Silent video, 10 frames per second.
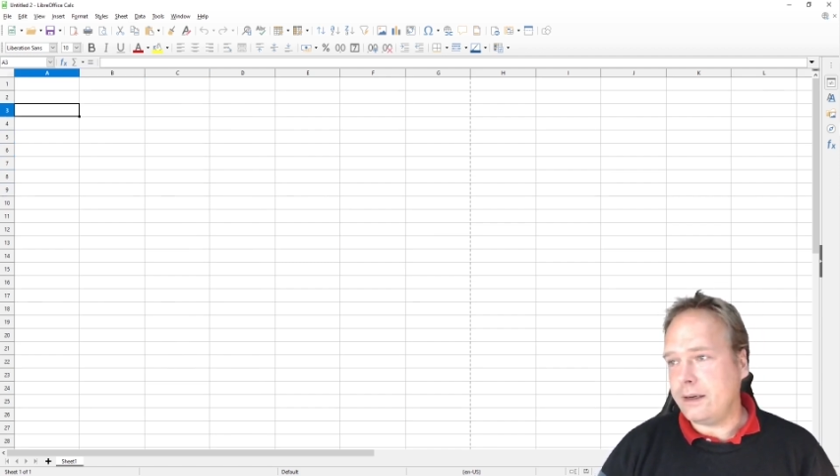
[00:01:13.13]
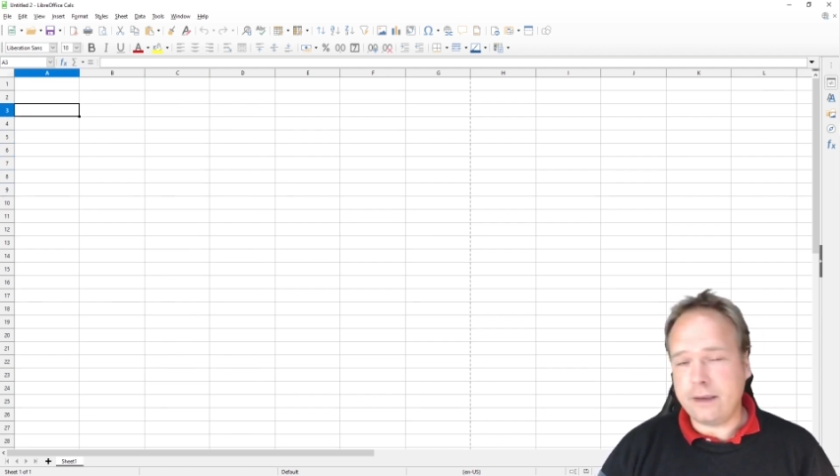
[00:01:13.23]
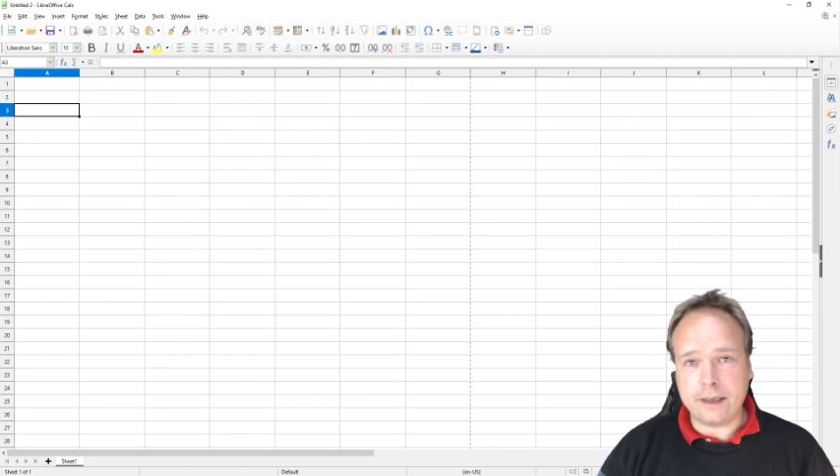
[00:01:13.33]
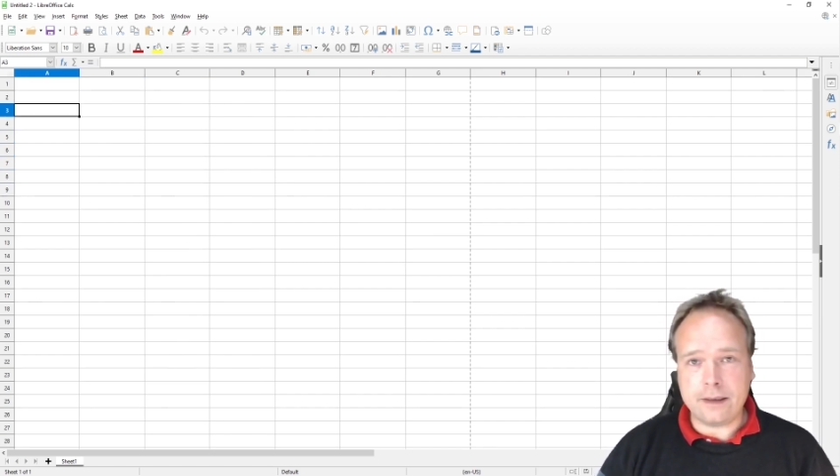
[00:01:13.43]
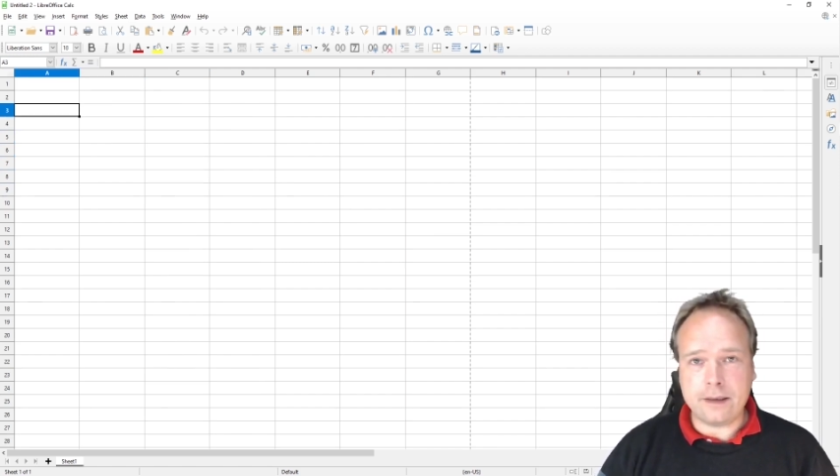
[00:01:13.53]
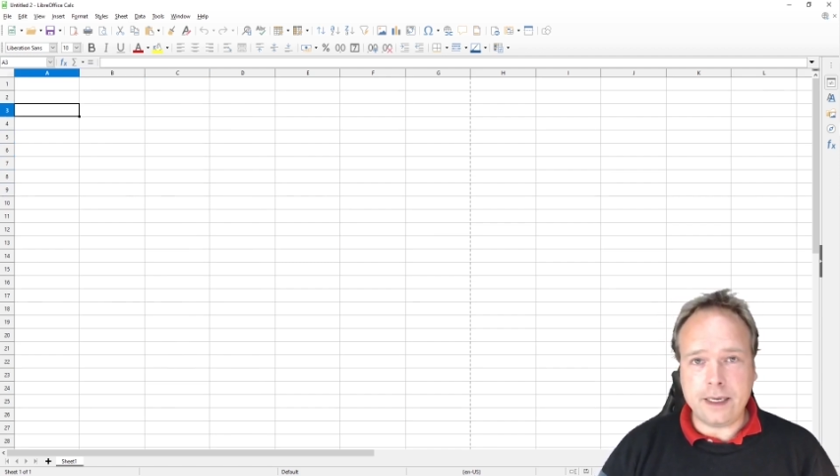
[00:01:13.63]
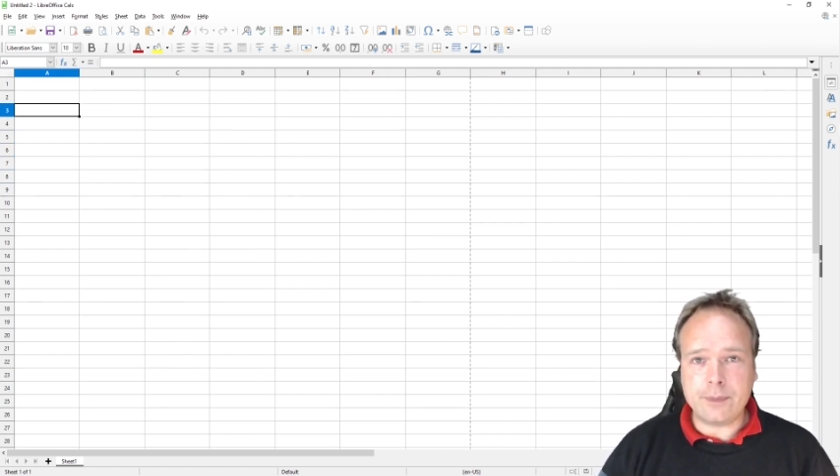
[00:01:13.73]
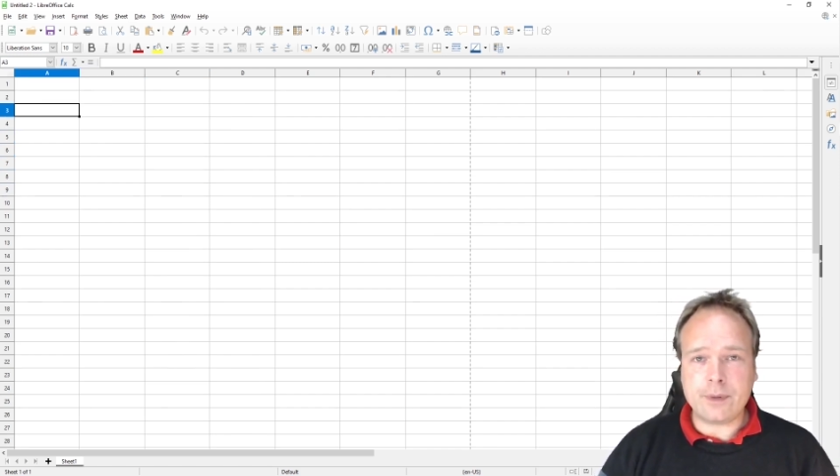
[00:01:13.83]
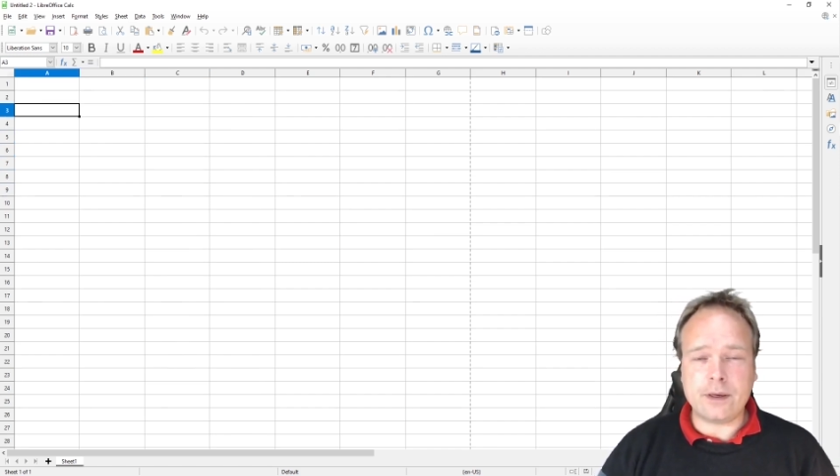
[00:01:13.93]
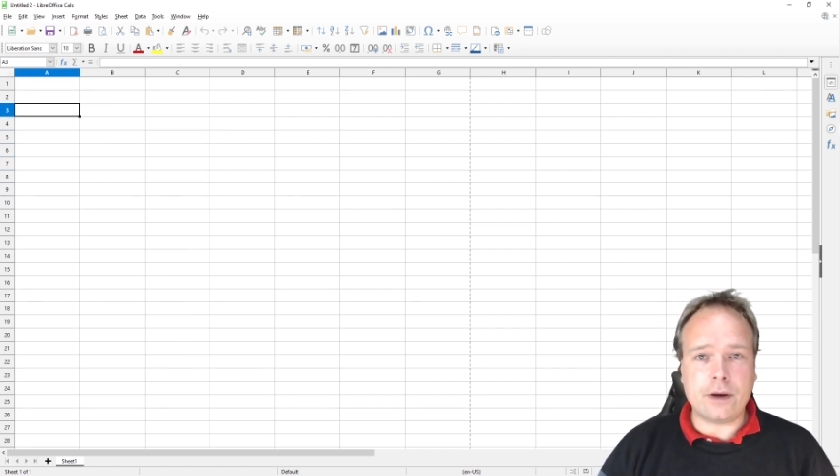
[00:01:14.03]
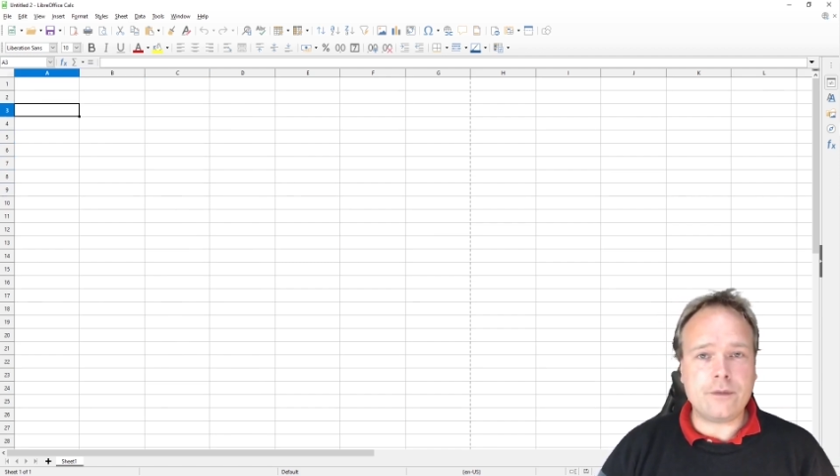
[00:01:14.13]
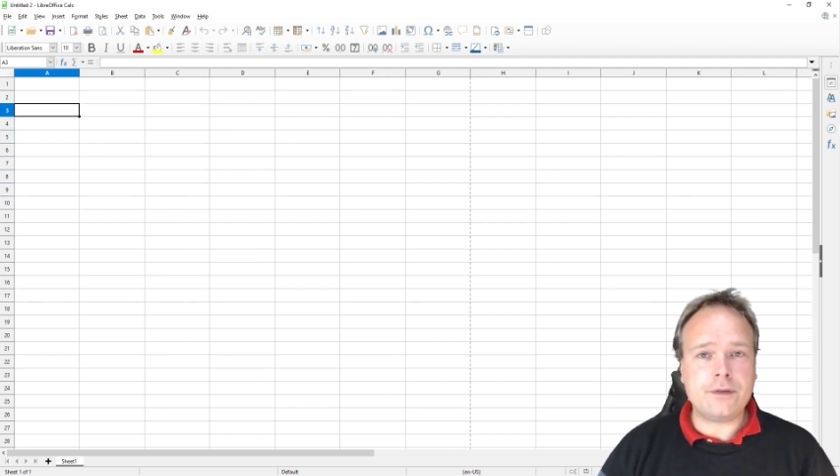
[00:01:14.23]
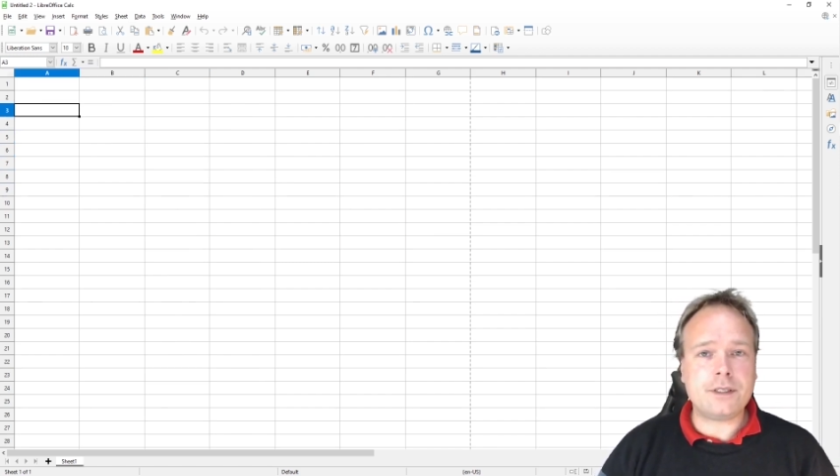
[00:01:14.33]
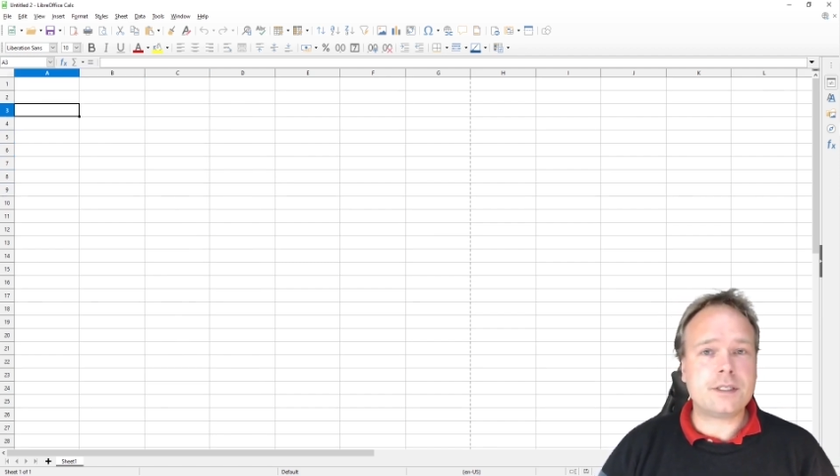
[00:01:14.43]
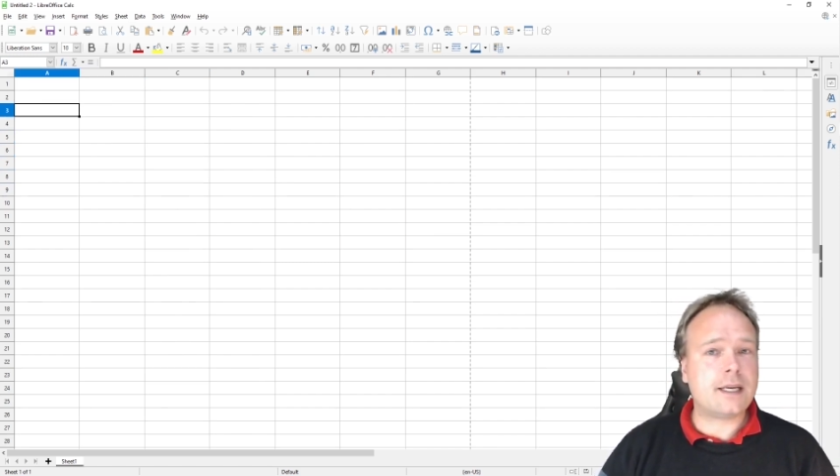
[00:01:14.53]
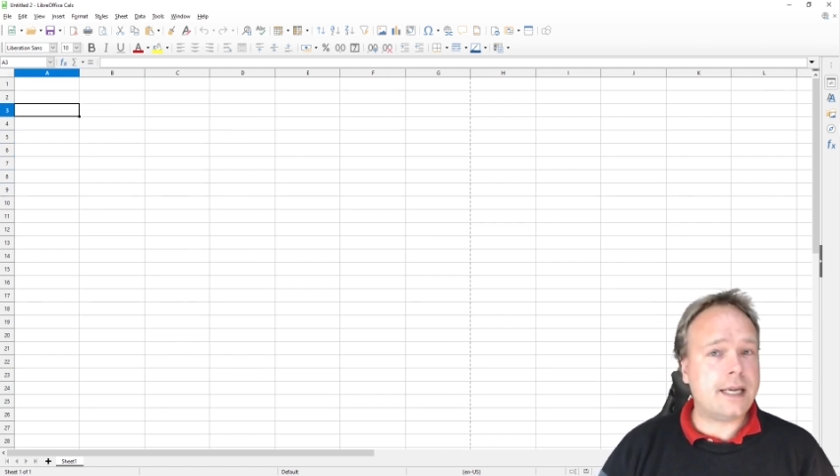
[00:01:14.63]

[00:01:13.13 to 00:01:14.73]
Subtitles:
LibreOffice